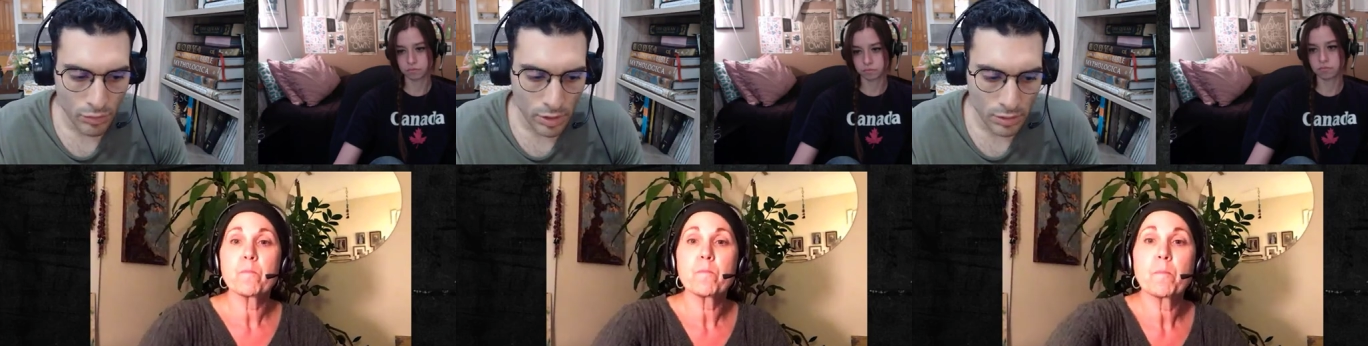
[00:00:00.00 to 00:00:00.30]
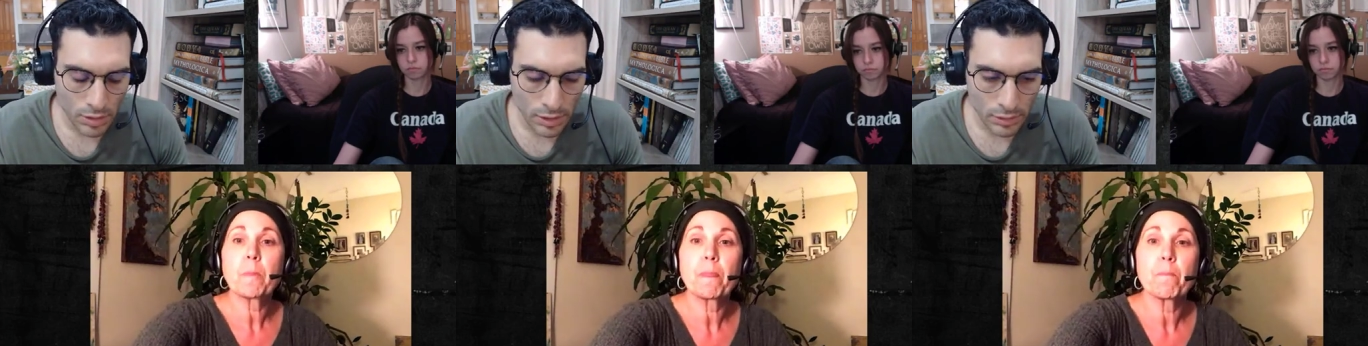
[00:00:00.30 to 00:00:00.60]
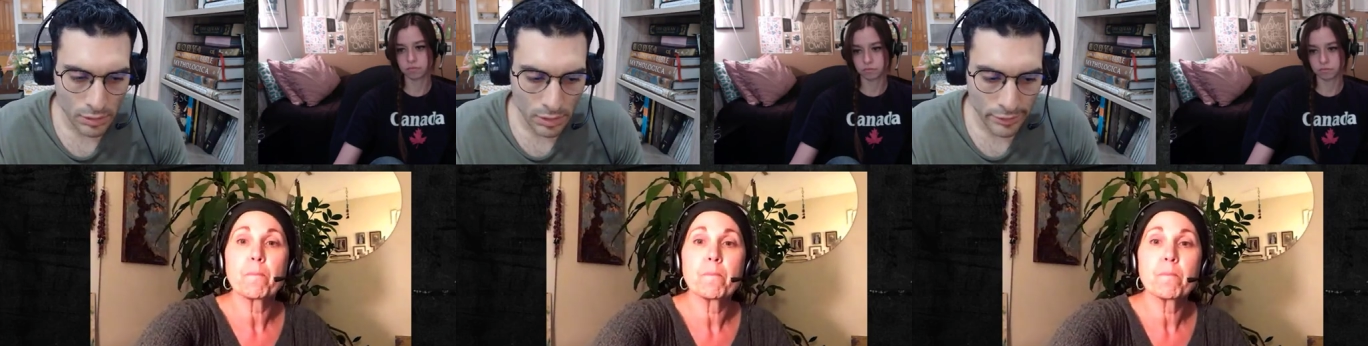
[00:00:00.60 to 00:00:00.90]
Speaker 1: Right.
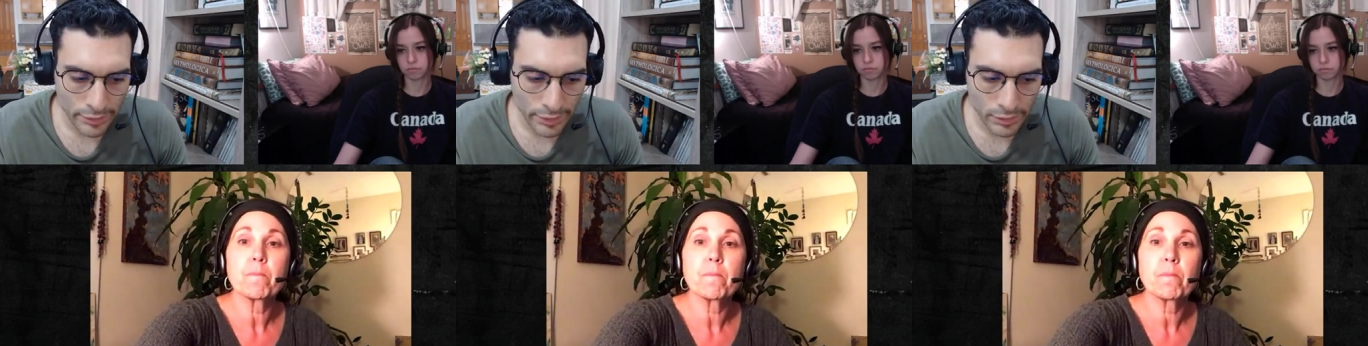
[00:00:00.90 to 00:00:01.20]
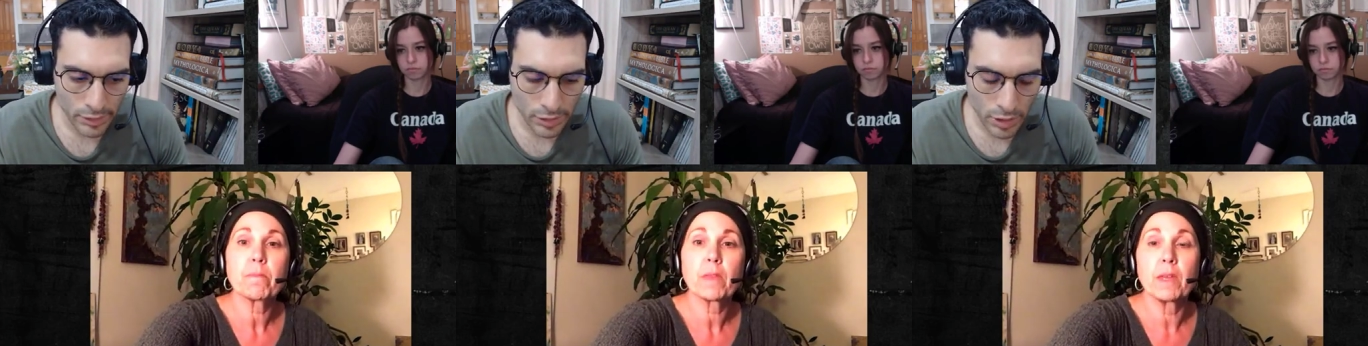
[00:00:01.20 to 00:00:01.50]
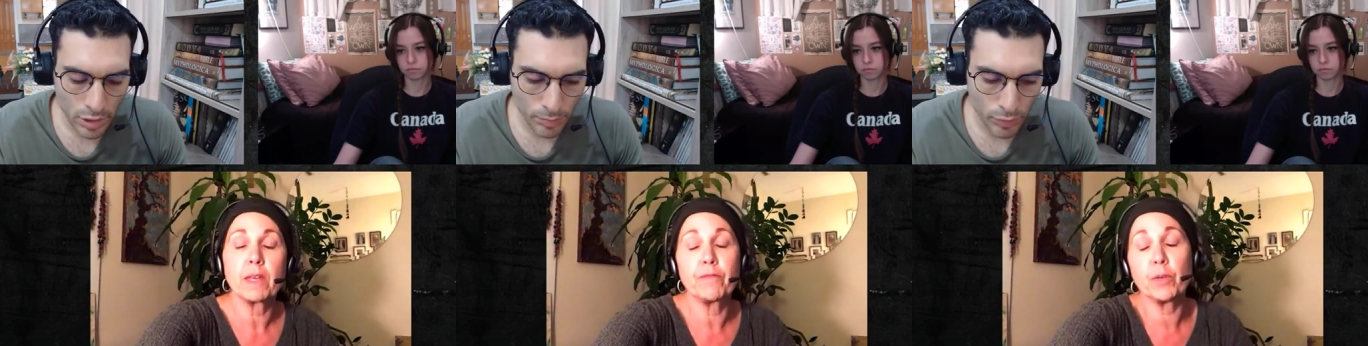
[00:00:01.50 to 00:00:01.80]
And
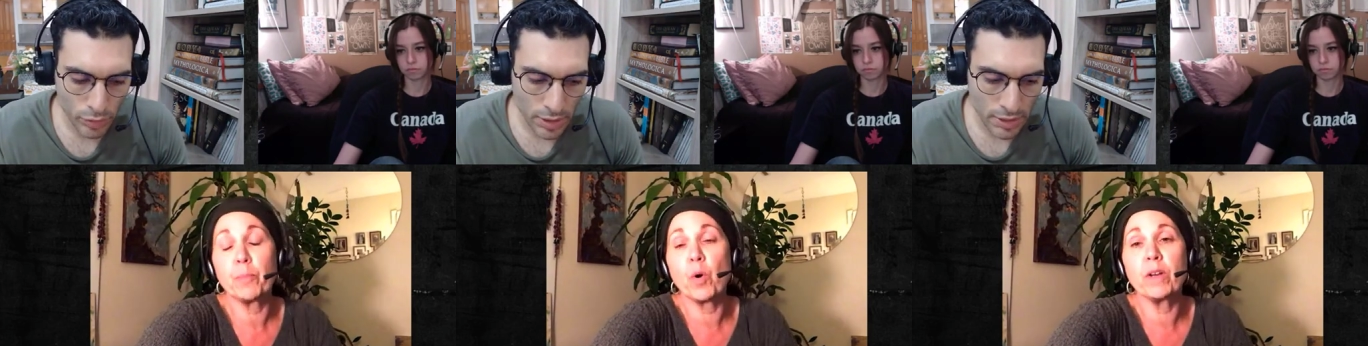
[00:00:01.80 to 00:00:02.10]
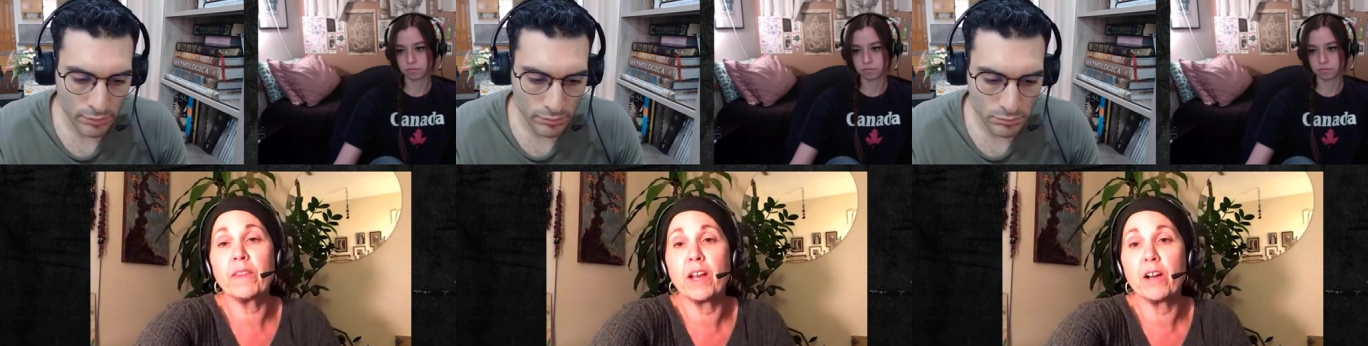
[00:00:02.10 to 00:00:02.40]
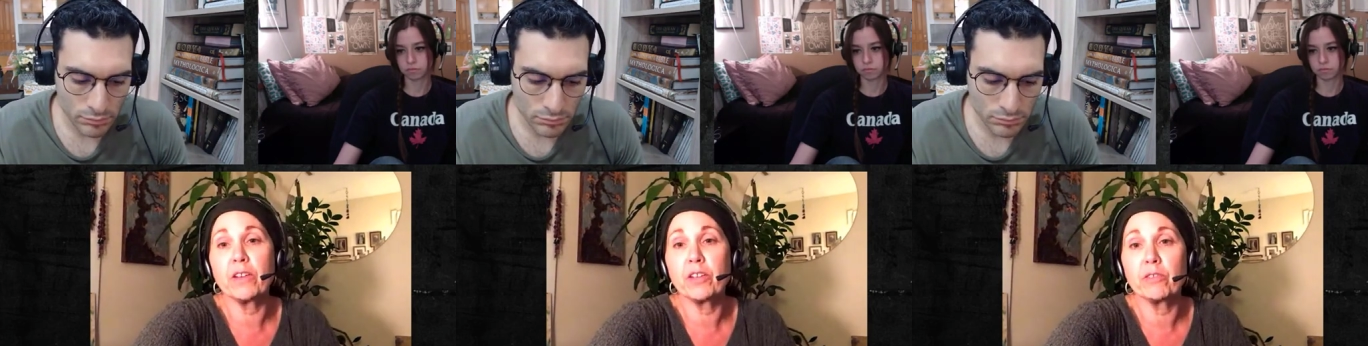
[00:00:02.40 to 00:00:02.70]
Speaker 2: if you're born
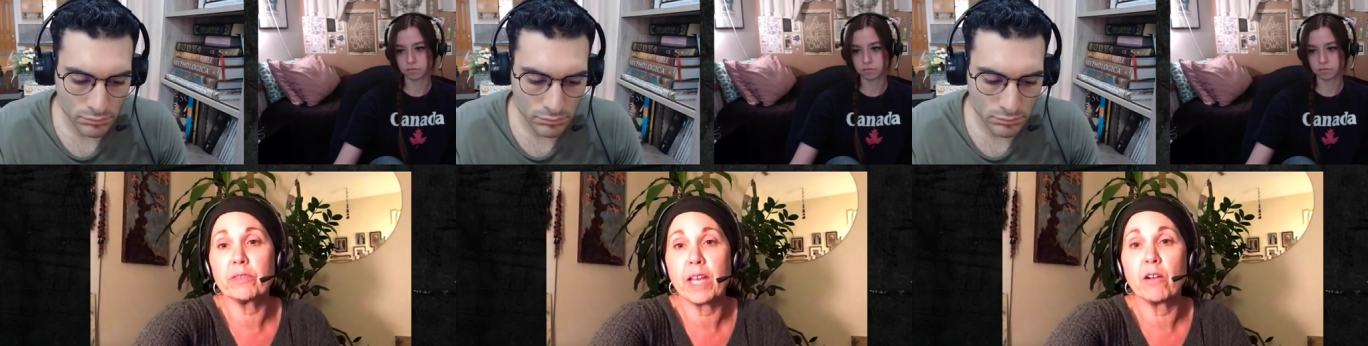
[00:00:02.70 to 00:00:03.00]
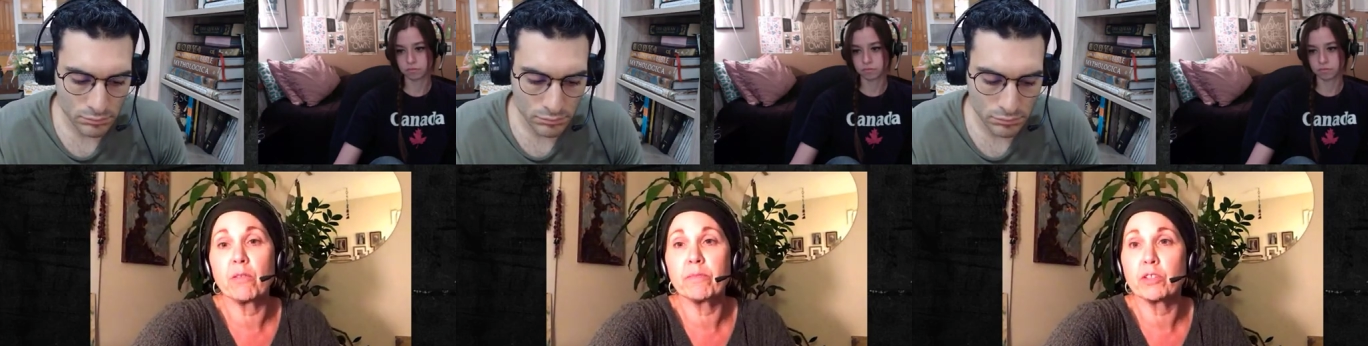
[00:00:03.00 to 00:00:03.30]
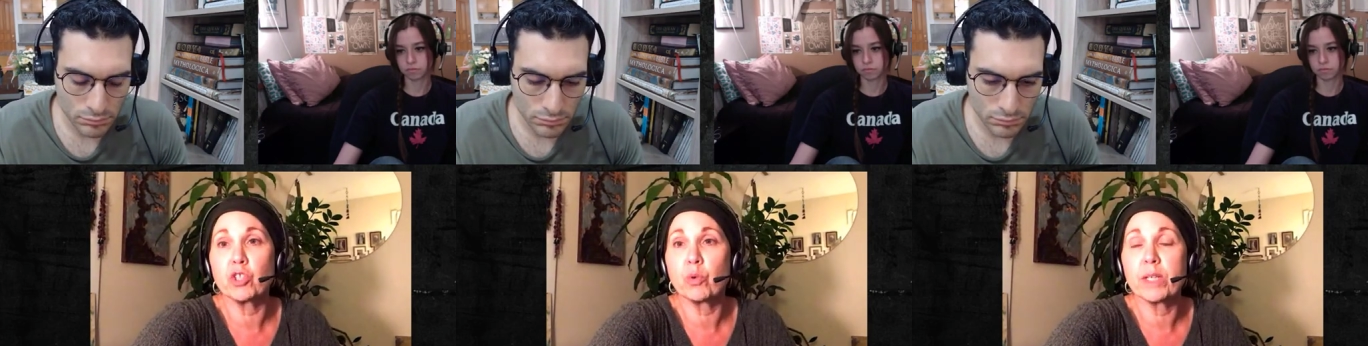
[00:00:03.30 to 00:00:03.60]
there, they don't,
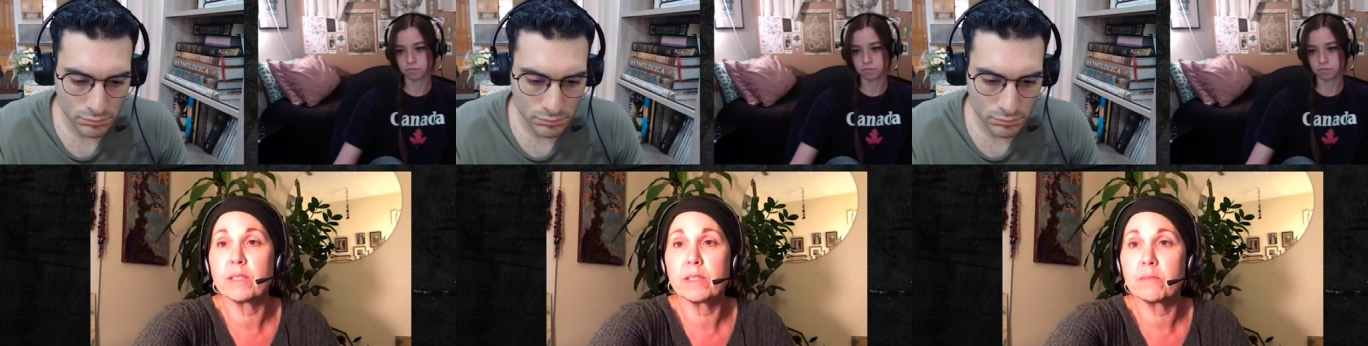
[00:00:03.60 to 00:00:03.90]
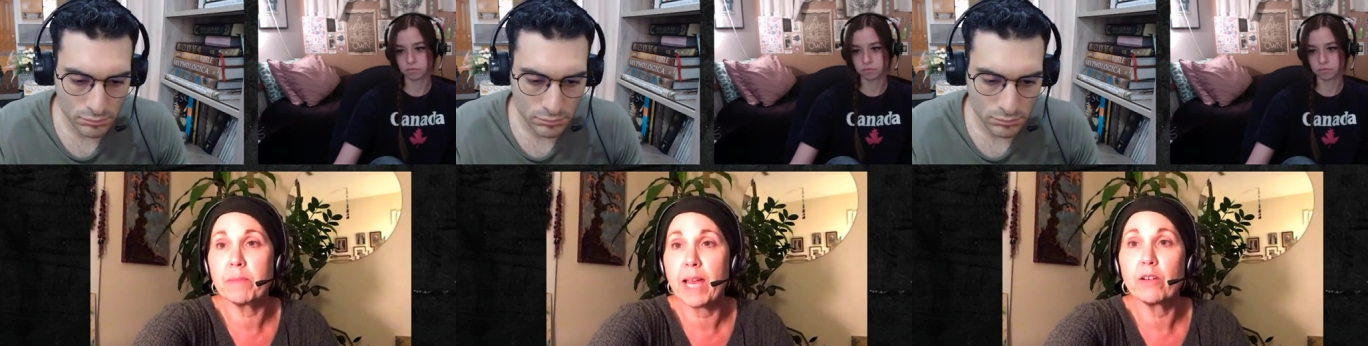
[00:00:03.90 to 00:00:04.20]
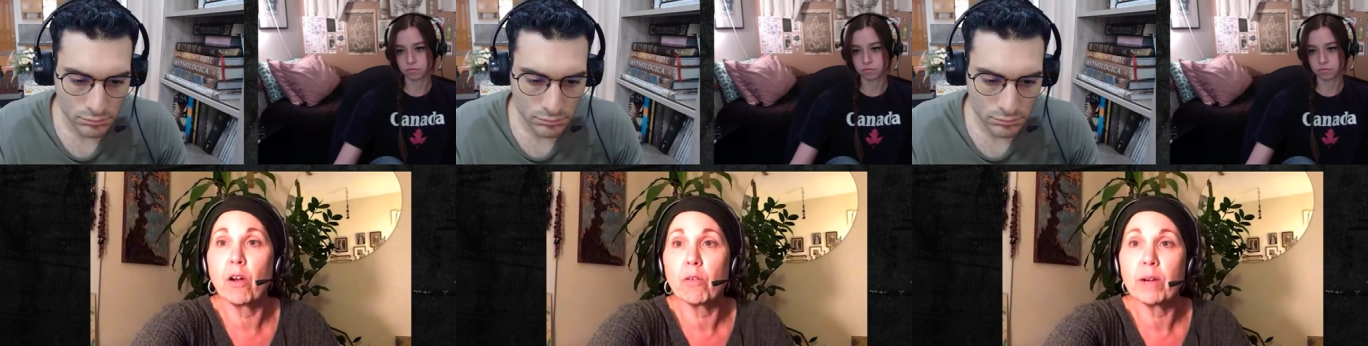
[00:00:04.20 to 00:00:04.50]
the choice is
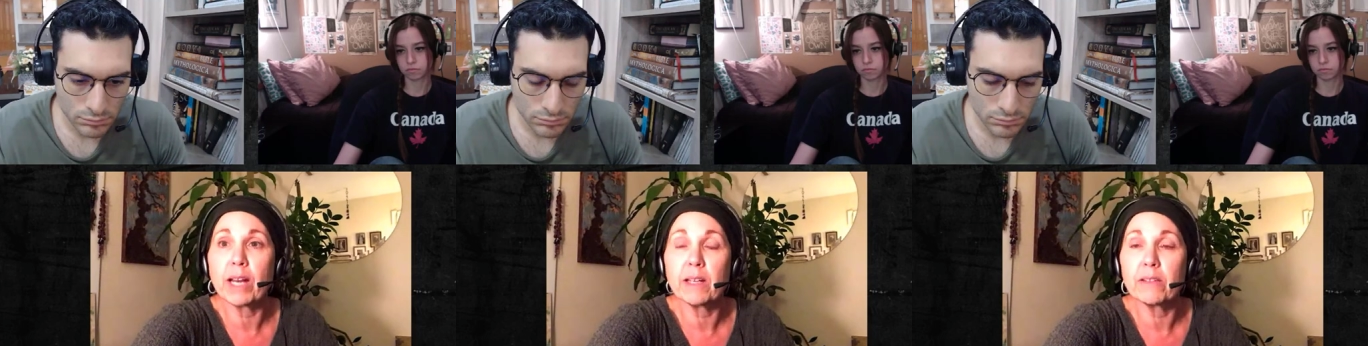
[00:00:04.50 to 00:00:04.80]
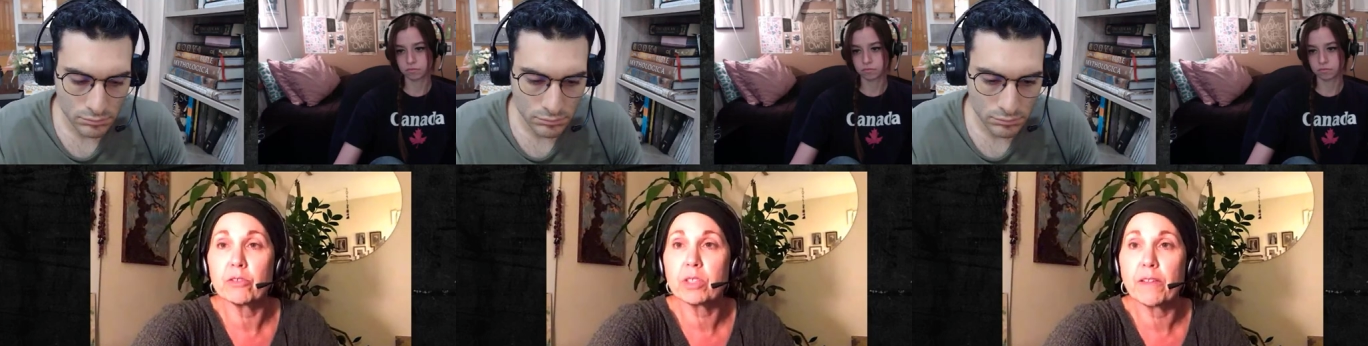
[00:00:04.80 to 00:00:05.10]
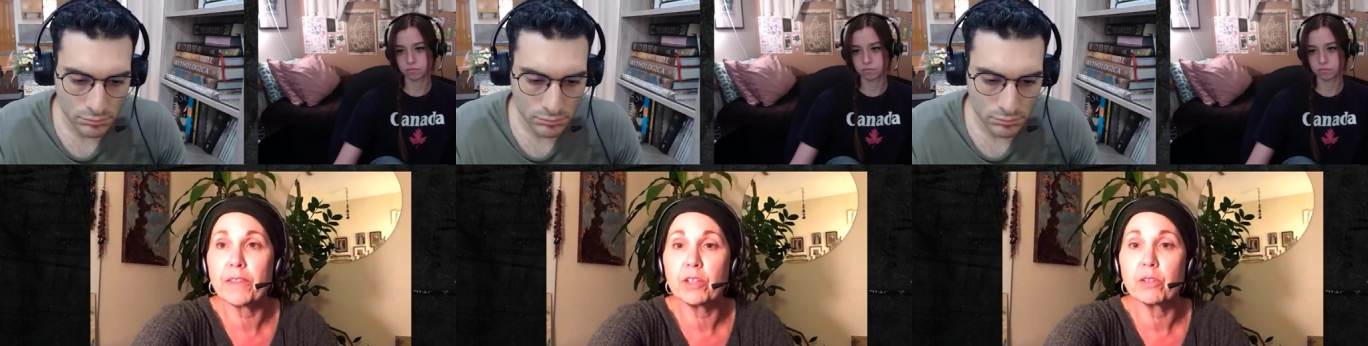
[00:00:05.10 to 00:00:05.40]
made already and there's
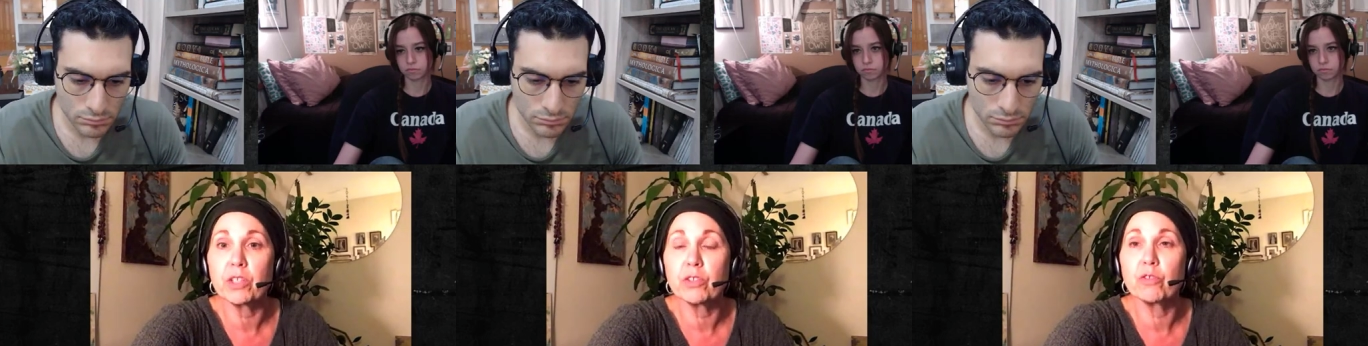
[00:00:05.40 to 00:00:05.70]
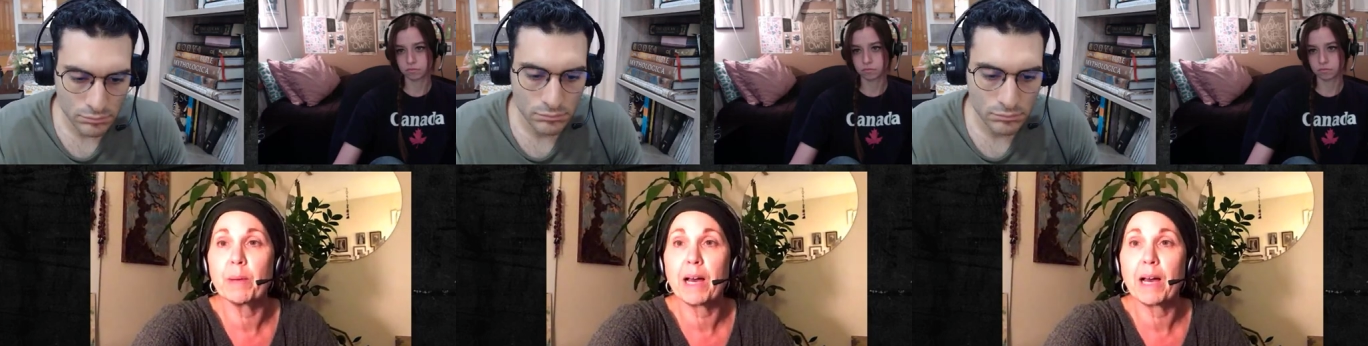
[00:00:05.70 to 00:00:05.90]
nothing you can do